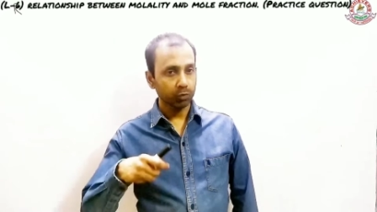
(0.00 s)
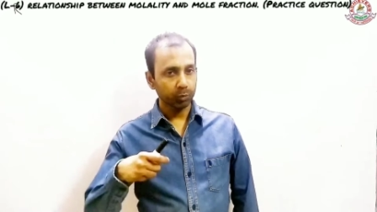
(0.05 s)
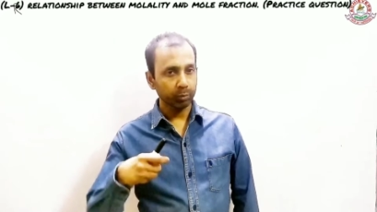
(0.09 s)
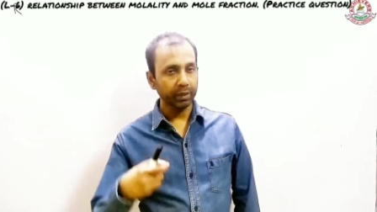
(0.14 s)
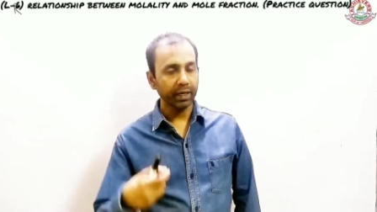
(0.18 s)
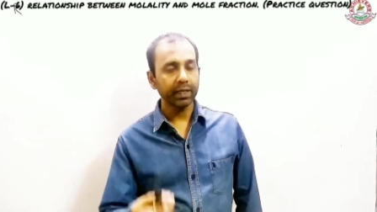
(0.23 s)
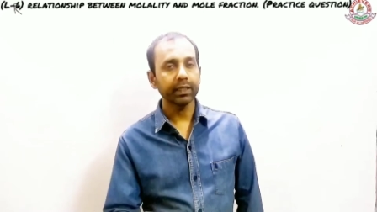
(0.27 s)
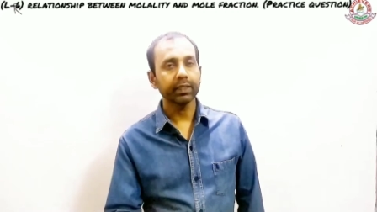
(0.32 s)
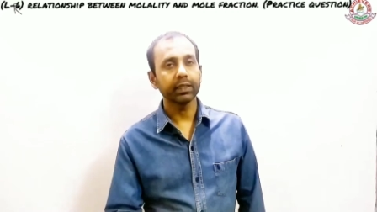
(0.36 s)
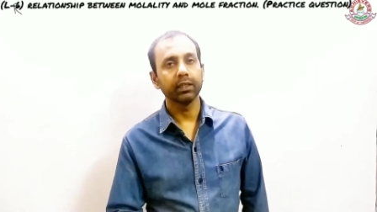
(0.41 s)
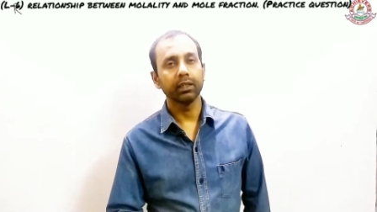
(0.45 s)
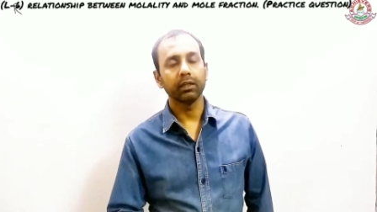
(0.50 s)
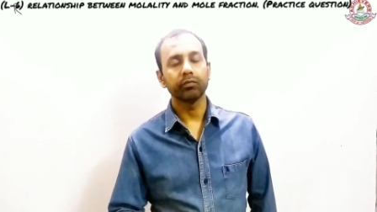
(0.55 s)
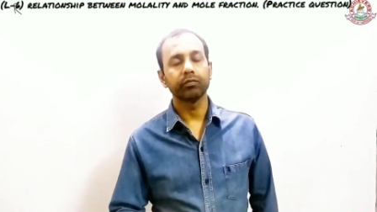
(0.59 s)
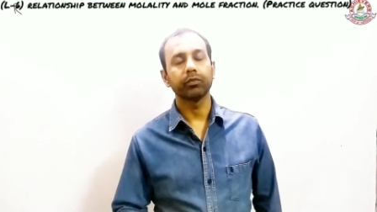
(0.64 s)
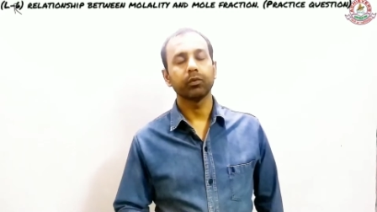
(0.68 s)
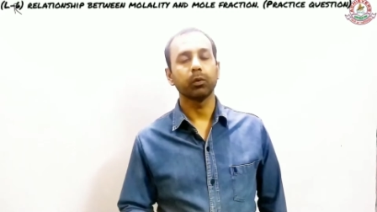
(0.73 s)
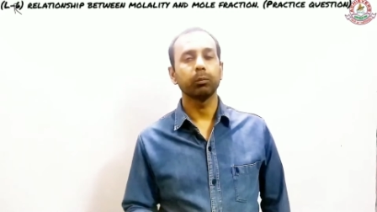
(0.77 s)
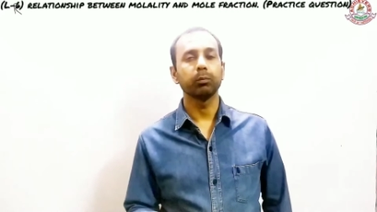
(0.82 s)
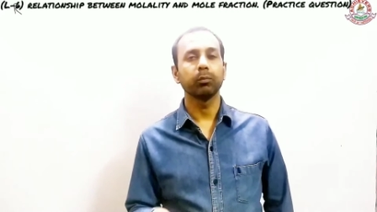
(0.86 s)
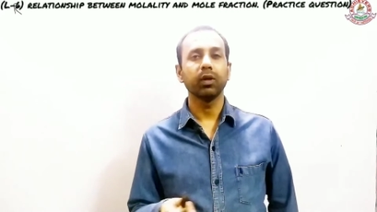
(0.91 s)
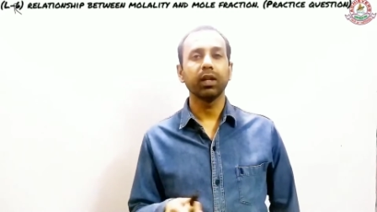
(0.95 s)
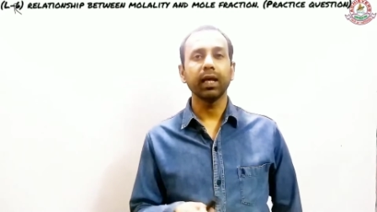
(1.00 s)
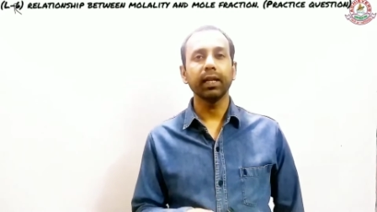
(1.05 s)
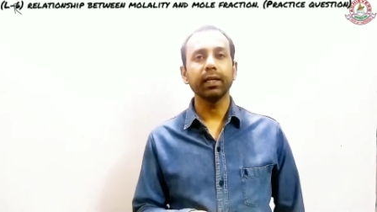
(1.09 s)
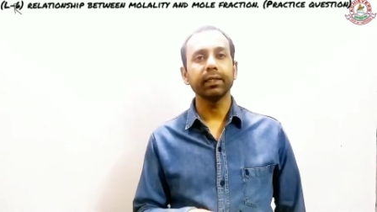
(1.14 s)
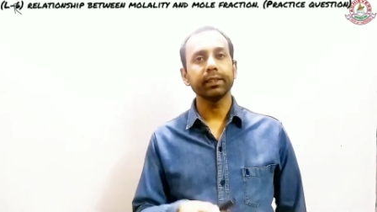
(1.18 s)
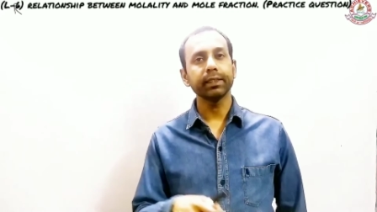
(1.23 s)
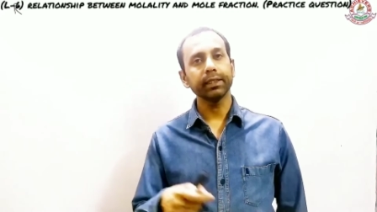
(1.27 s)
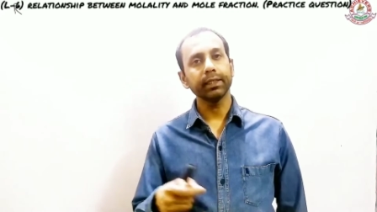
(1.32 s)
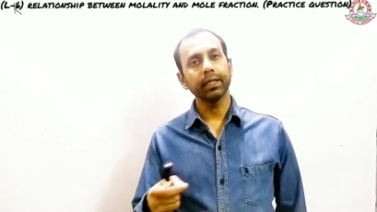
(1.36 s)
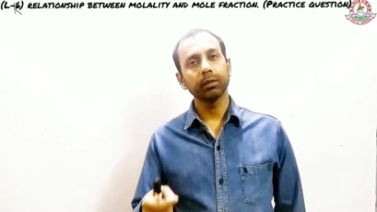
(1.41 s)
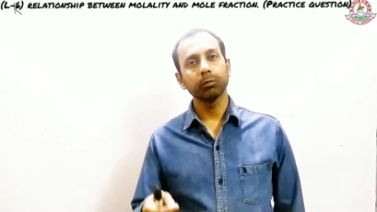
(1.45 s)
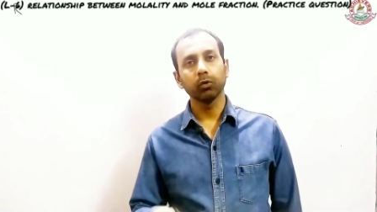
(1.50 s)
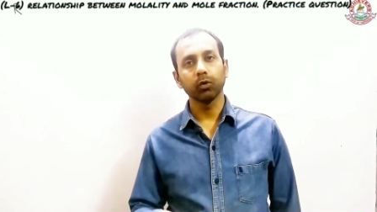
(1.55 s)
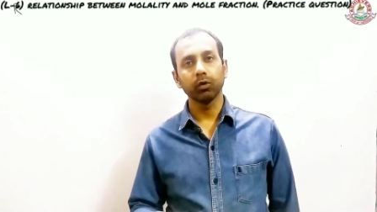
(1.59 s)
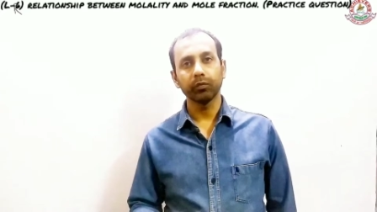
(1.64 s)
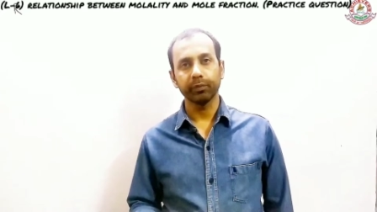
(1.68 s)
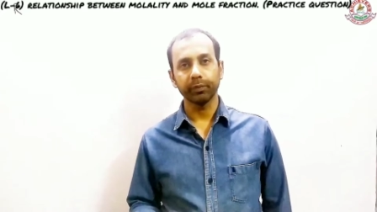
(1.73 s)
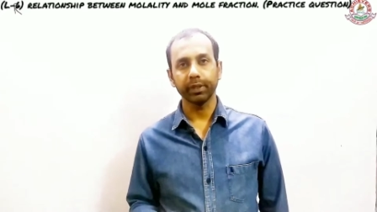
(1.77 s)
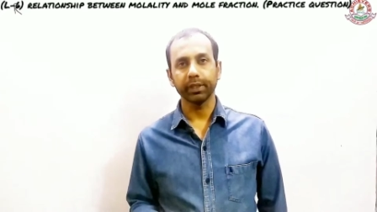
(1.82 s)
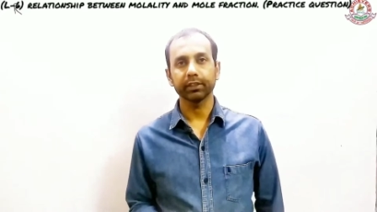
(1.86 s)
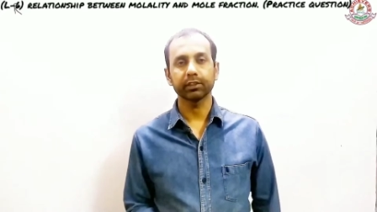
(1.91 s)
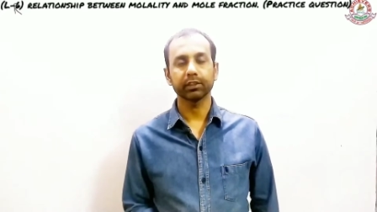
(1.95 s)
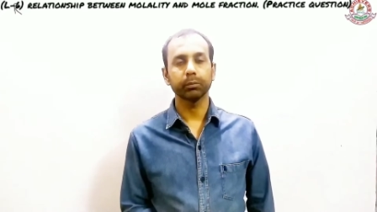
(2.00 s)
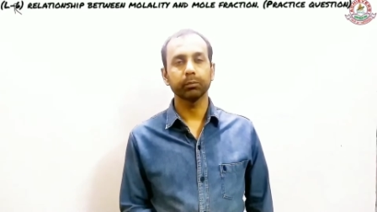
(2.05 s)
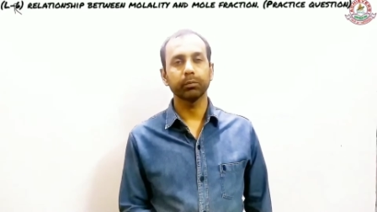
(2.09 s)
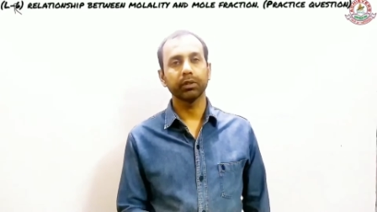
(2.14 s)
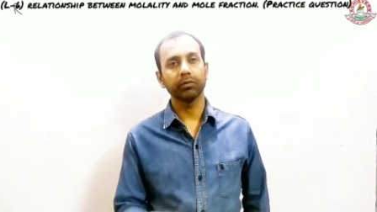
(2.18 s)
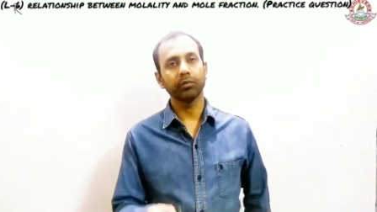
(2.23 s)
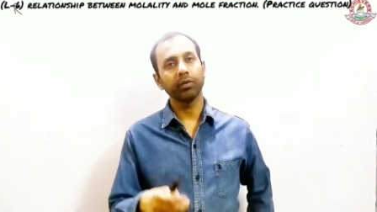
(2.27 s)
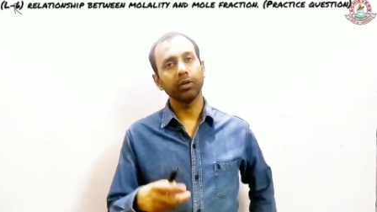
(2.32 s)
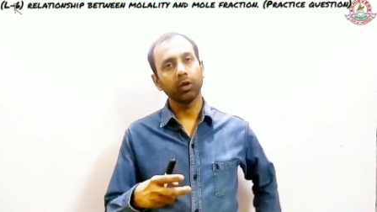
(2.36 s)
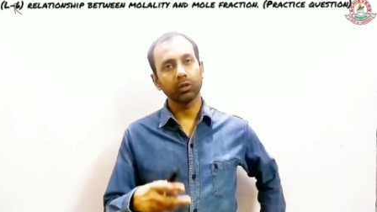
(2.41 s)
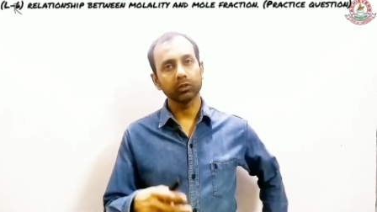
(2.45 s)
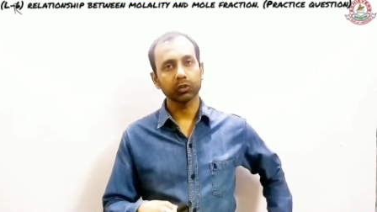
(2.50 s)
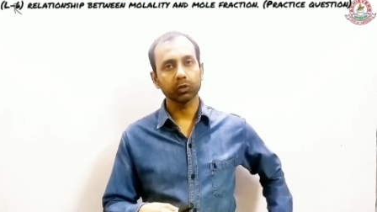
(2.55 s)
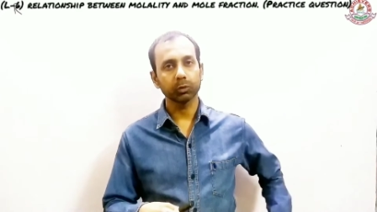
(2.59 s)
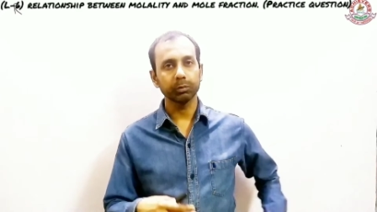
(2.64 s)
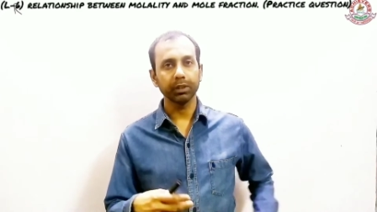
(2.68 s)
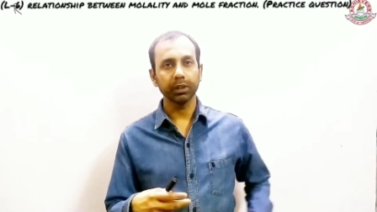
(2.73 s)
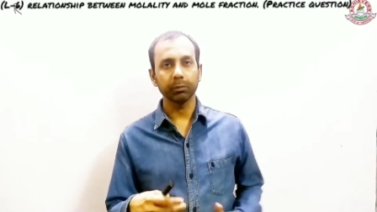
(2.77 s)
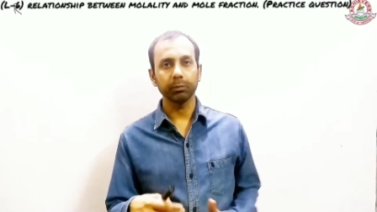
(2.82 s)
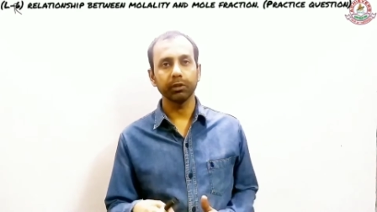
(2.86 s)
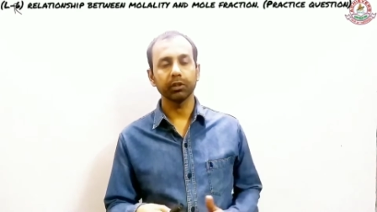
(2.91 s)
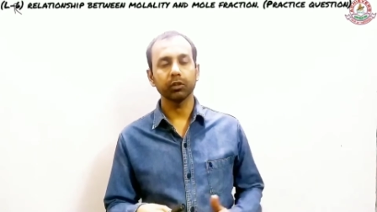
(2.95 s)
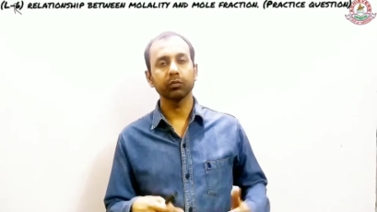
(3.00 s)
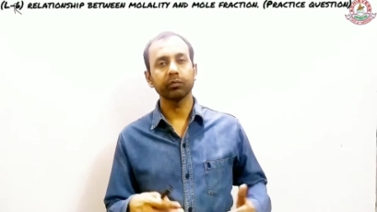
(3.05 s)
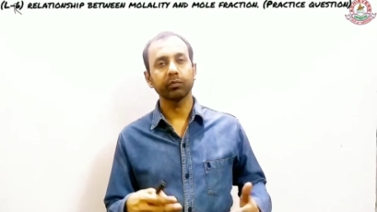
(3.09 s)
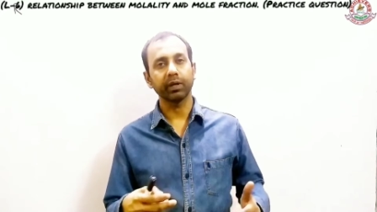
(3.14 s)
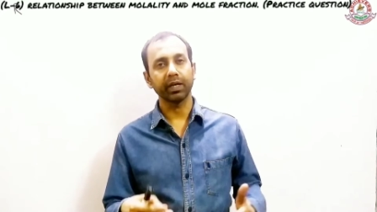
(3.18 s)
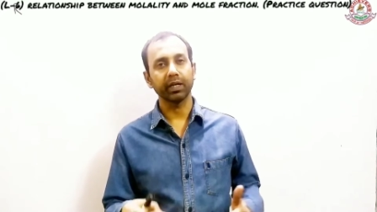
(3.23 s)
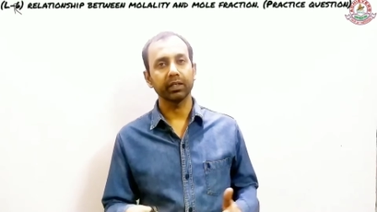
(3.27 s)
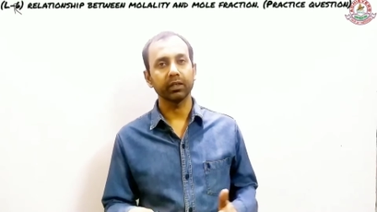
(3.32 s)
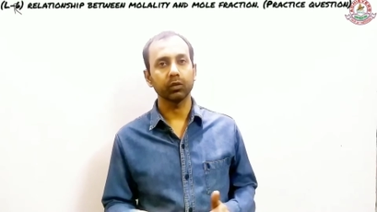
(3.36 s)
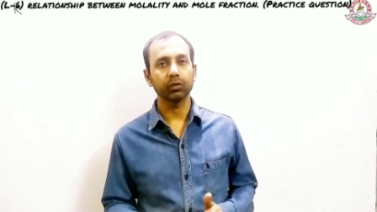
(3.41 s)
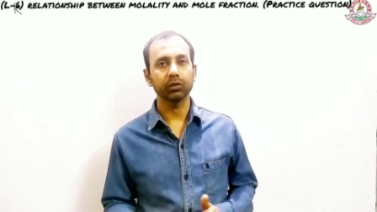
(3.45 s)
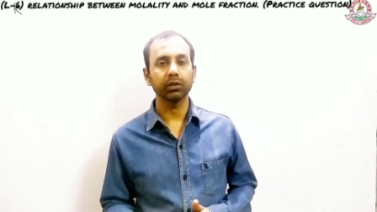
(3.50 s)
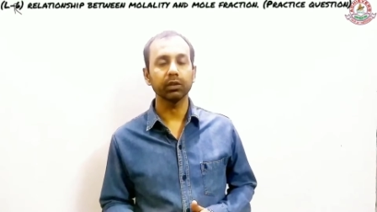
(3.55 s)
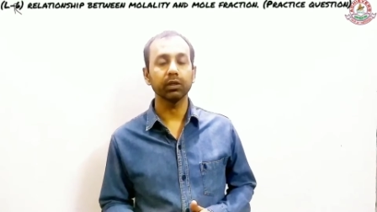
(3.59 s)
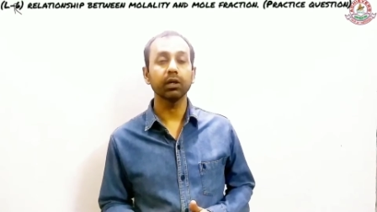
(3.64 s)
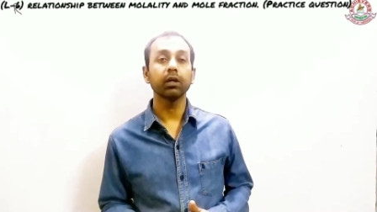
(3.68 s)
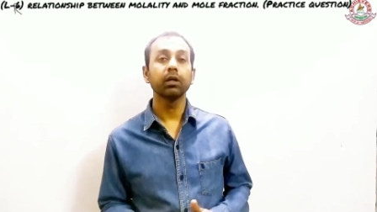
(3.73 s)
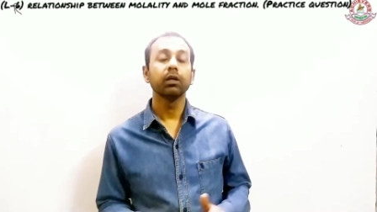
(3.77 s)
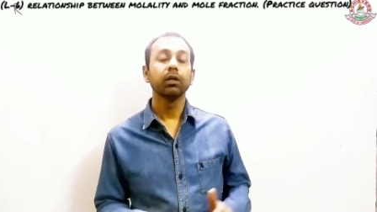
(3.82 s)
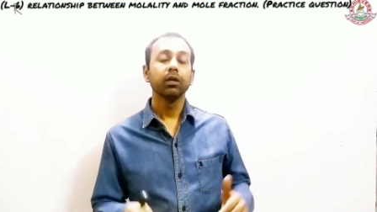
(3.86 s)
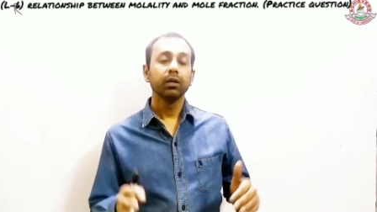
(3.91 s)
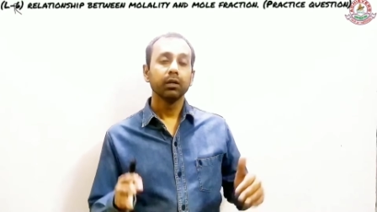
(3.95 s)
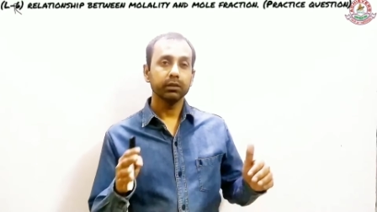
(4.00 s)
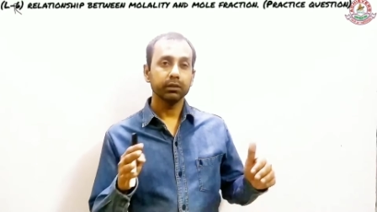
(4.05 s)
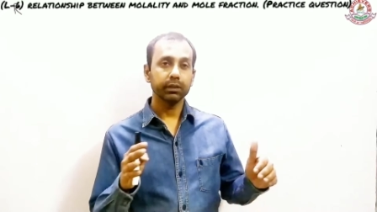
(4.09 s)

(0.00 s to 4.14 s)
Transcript: numerical from molality and mole fraction, but we'll also be able to find out the